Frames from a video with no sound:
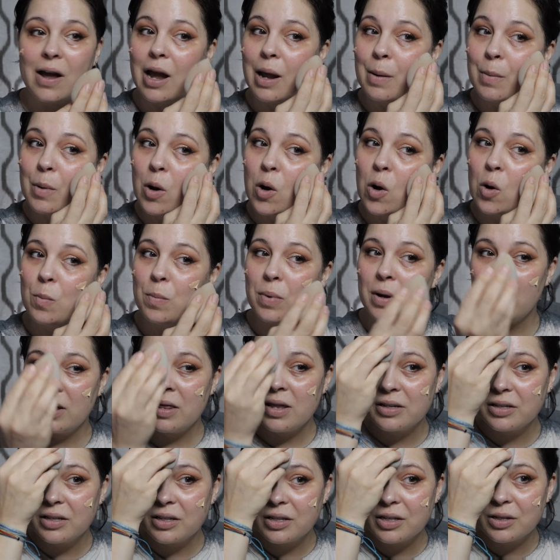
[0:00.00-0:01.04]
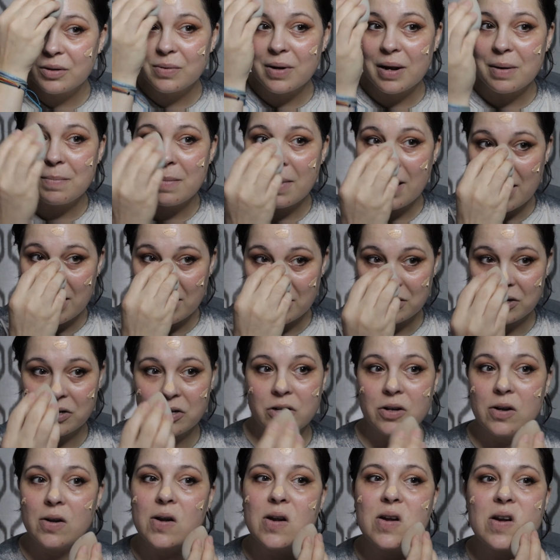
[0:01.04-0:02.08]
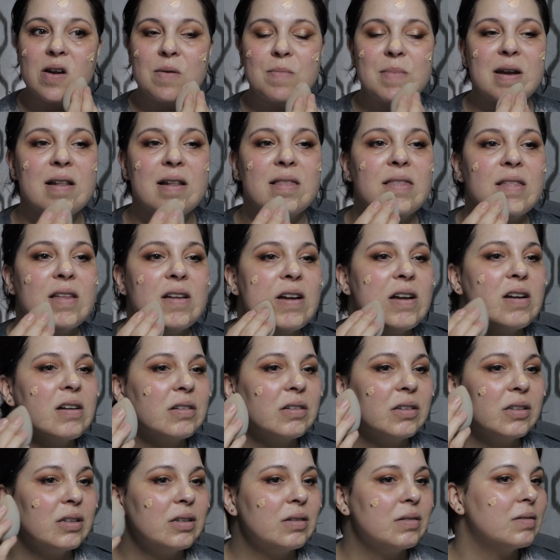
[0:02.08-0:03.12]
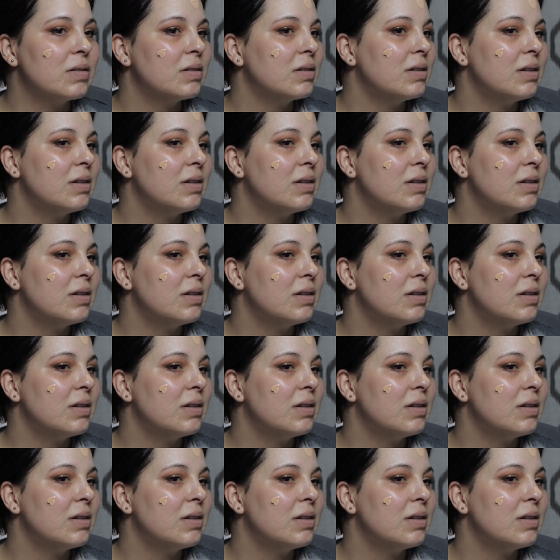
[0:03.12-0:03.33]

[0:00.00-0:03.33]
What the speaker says: I'm hoping this is the right match. I it looks.